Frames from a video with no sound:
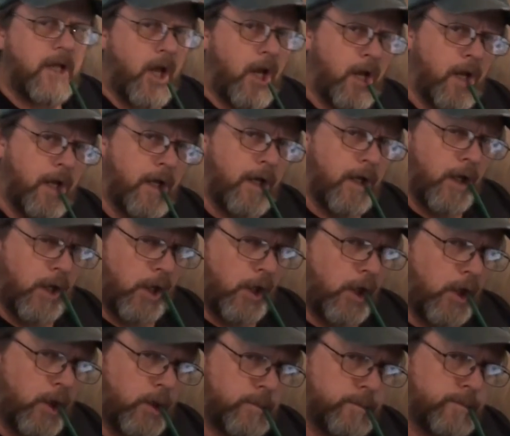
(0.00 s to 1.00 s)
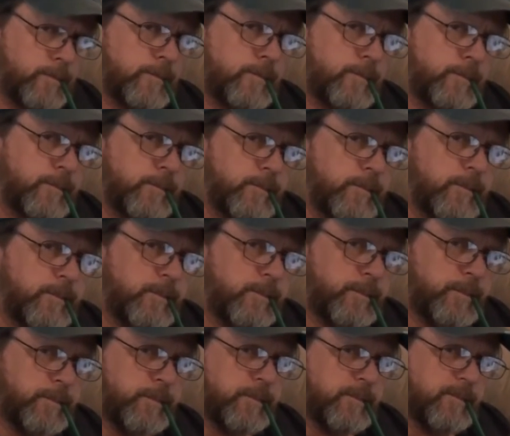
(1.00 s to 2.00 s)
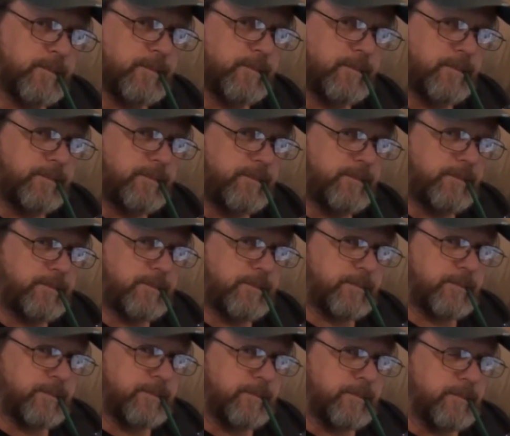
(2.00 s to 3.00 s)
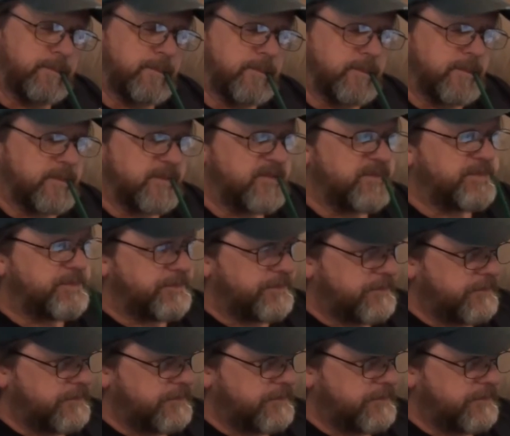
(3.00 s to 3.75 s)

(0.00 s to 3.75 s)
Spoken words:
(no one is talking)